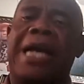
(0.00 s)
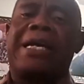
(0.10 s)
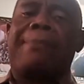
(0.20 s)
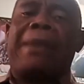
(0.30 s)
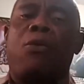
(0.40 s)
and
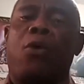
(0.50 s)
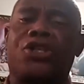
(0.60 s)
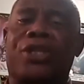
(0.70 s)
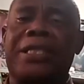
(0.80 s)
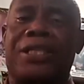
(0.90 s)
the man
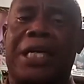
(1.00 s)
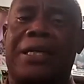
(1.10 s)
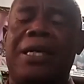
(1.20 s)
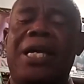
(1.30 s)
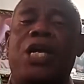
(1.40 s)
was
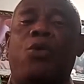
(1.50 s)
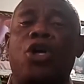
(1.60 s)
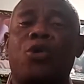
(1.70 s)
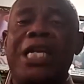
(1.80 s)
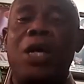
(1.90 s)
strengthened. It
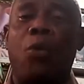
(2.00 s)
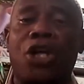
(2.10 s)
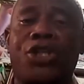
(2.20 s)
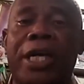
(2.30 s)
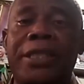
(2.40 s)
was when he
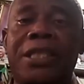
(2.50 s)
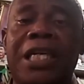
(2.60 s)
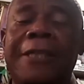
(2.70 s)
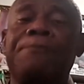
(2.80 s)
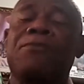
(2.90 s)
was
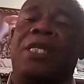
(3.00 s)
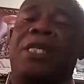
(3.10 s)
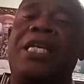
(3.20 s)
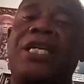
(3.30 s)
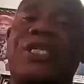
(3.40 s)
strengthened,
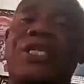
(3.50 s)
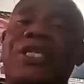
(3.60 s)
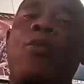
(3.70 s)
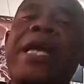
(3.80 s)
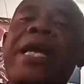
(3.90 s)
then he said,
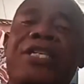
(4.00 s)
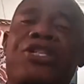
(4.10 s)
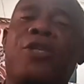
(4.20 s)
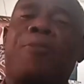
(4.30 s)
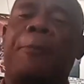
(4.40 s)
Where is
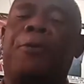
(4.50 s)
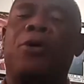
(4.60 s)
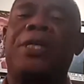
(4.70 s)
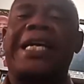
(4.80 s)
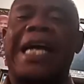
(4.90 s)
his
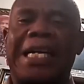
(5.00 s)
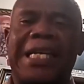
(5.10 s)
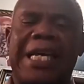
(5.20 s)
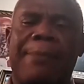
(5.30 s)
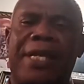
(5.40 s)
people? They
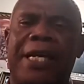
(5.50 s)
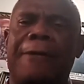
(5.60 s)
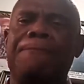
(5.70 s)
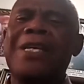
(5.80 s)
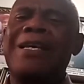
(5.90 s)
carried them there.
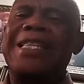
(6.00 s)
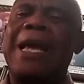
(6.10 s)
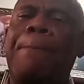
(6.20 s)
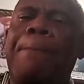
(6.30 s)
The